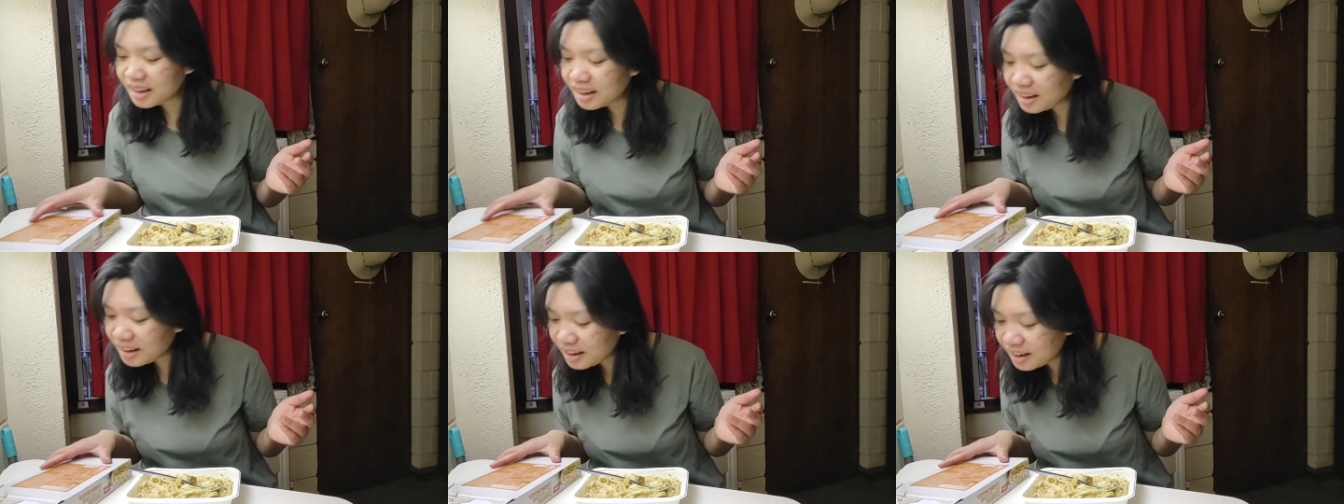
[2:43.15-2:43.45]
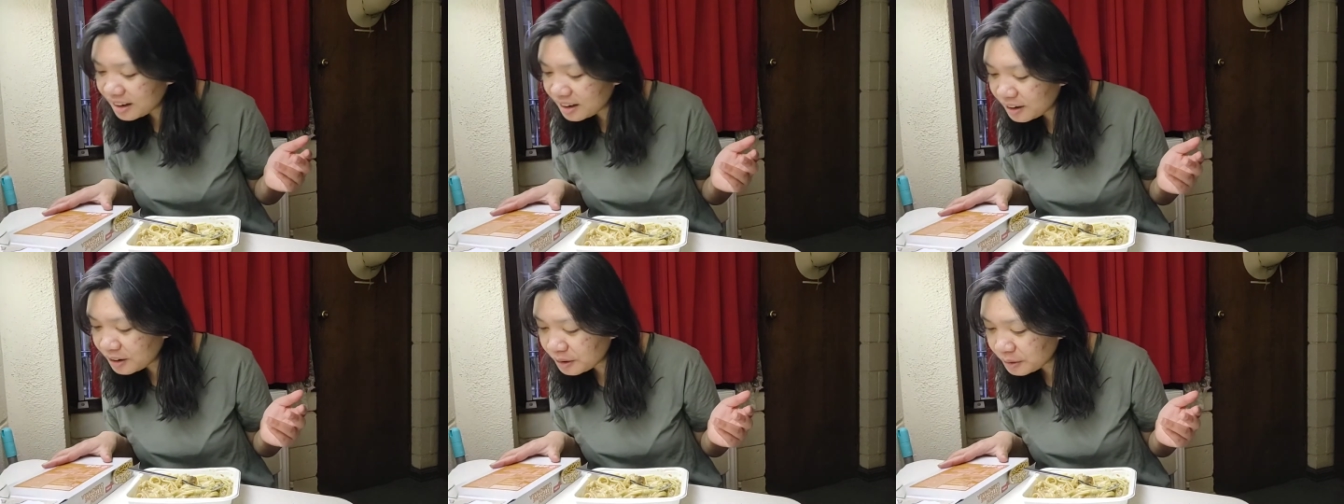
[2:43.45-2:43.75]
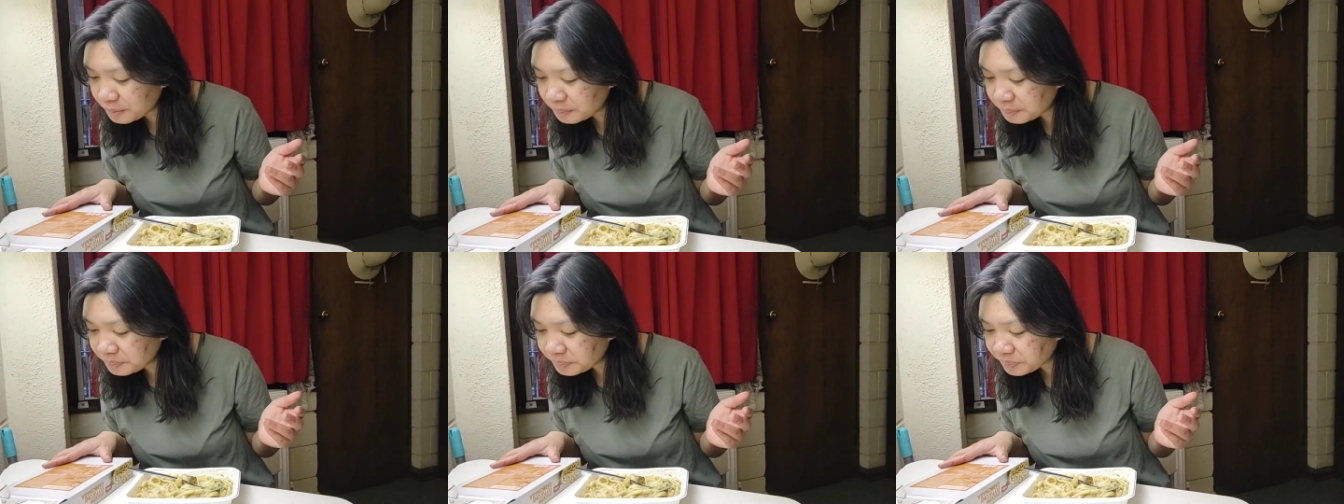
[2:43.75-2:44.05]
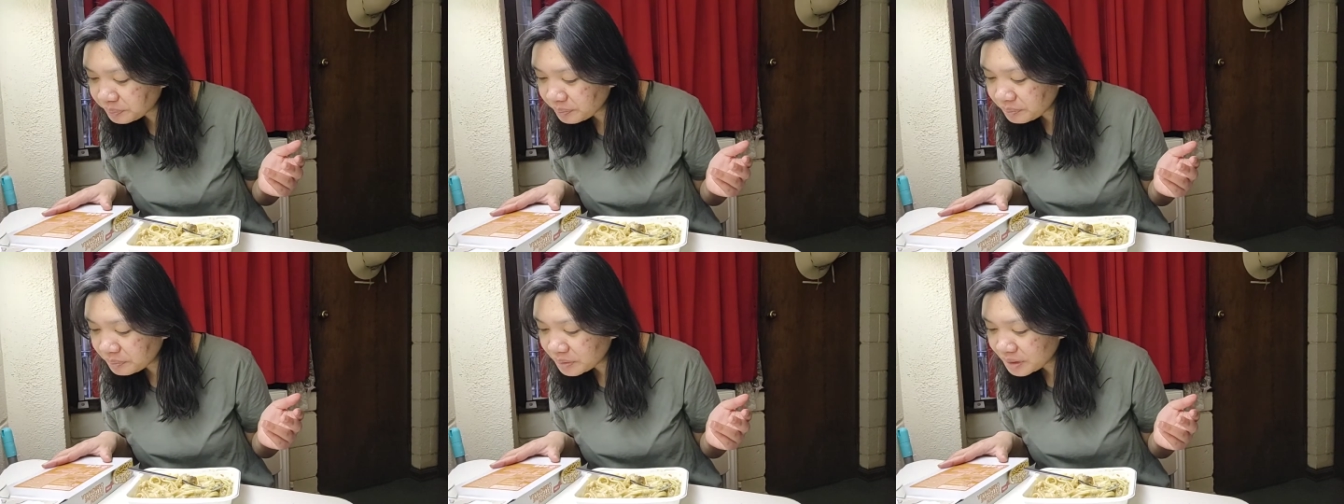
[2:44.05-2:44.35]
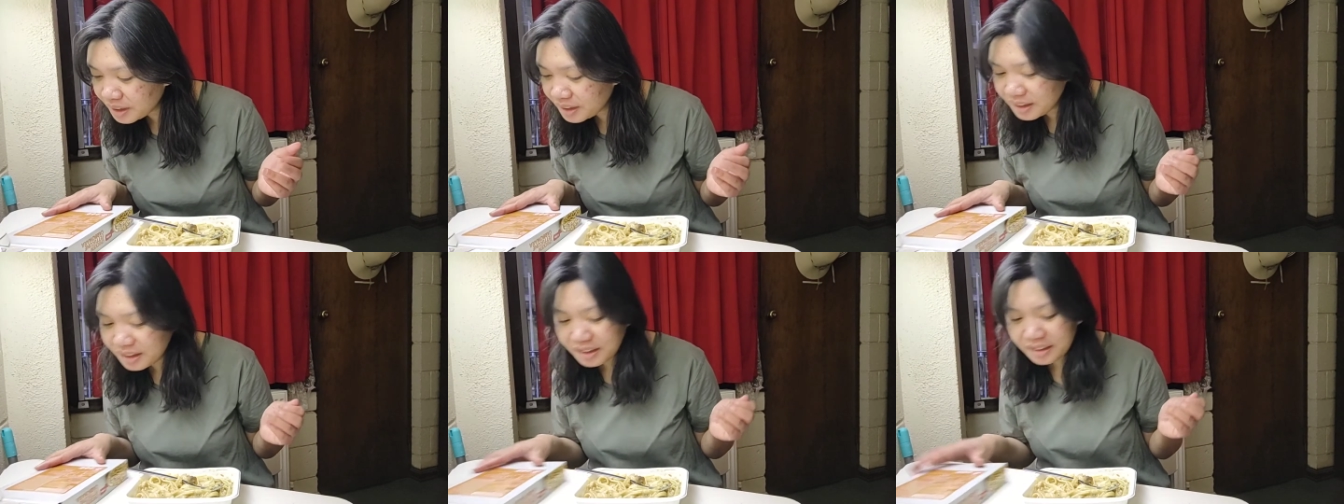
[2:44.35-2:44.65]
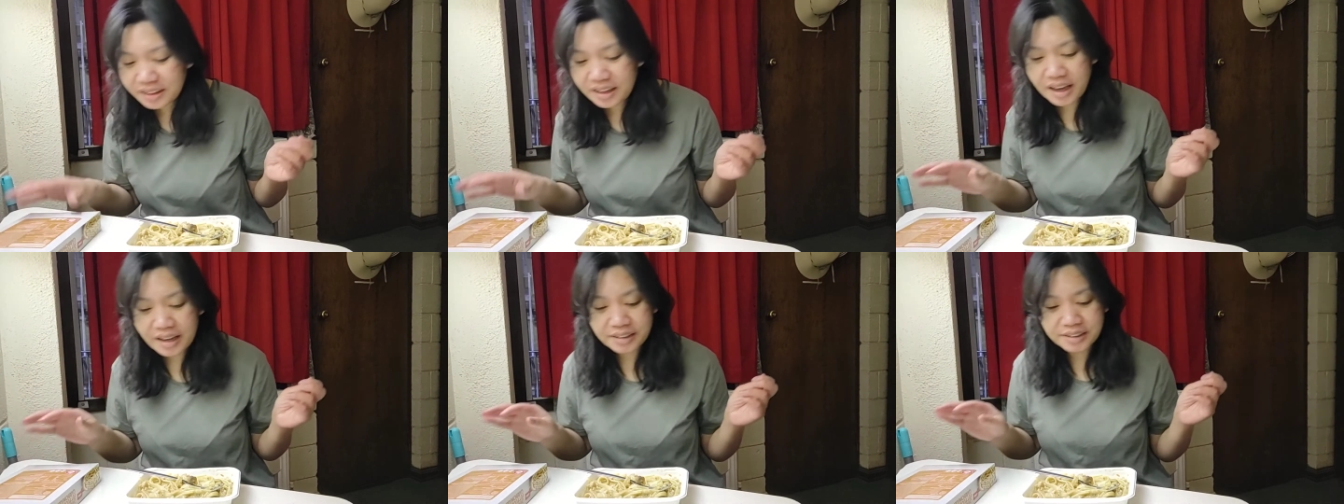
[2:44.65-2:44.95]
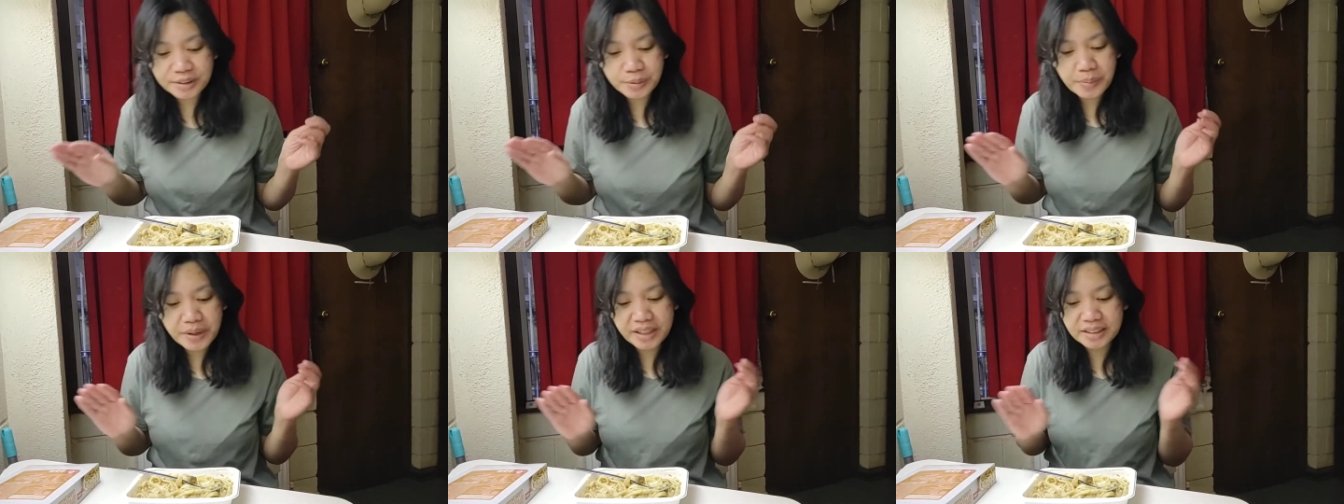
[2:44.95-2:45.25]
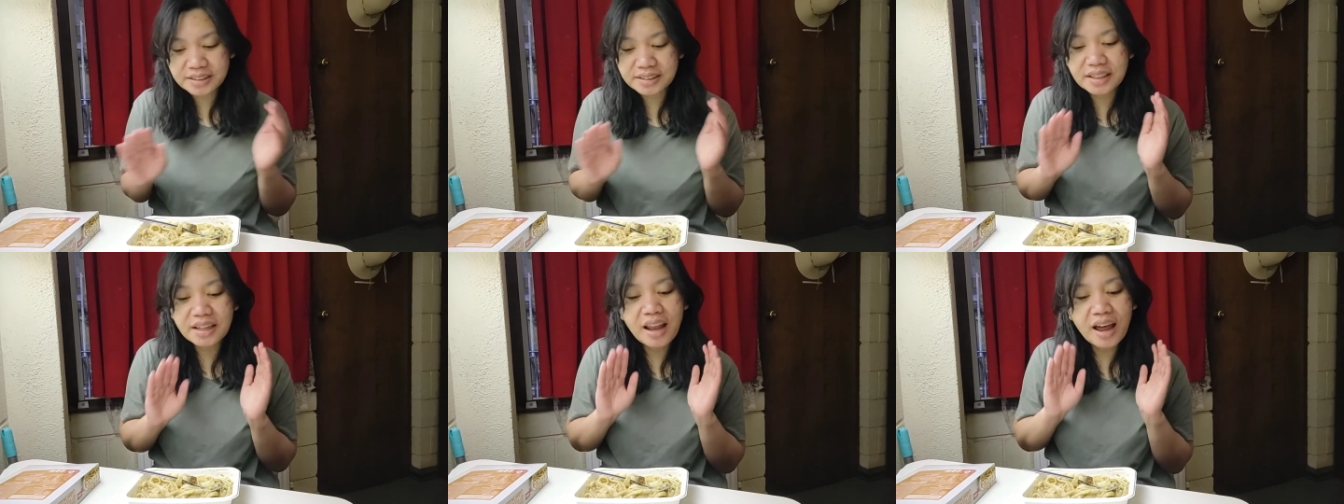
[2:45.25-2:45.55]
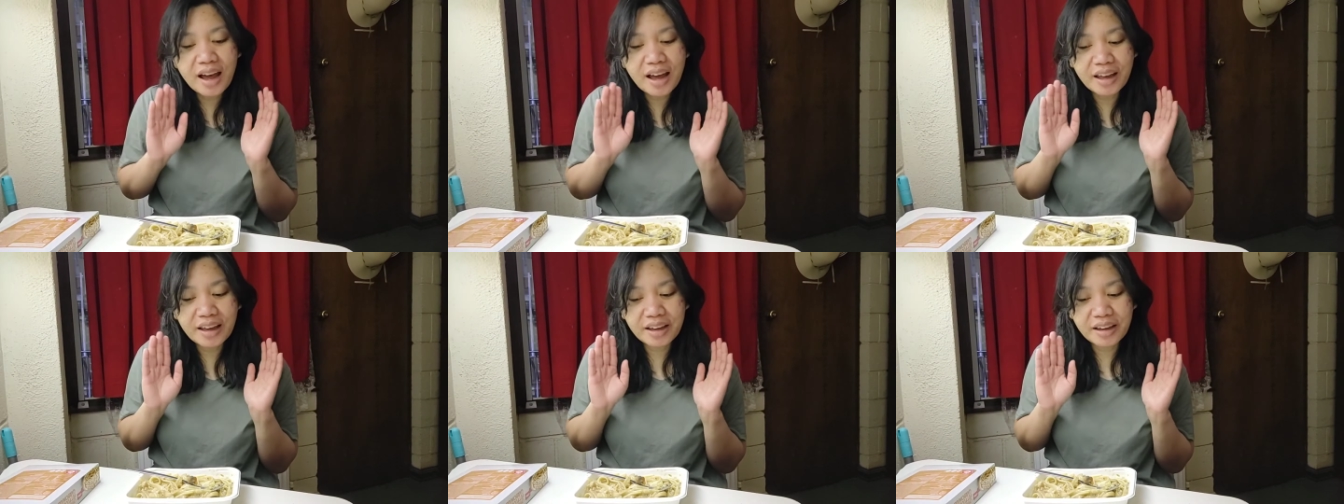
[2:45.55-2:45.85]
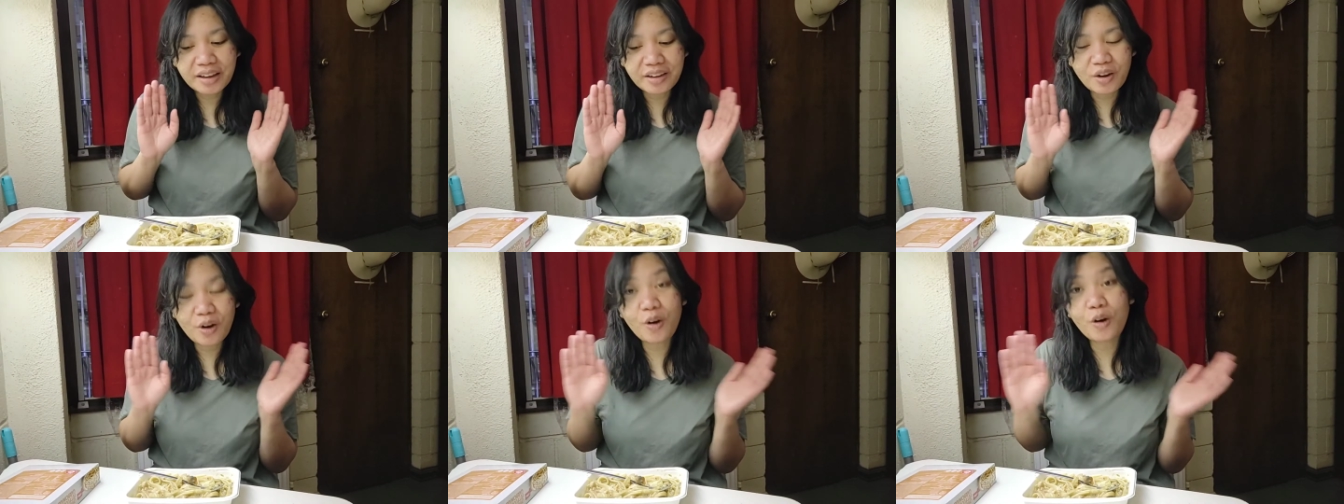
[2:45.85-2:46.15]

Um, yeah, it smells like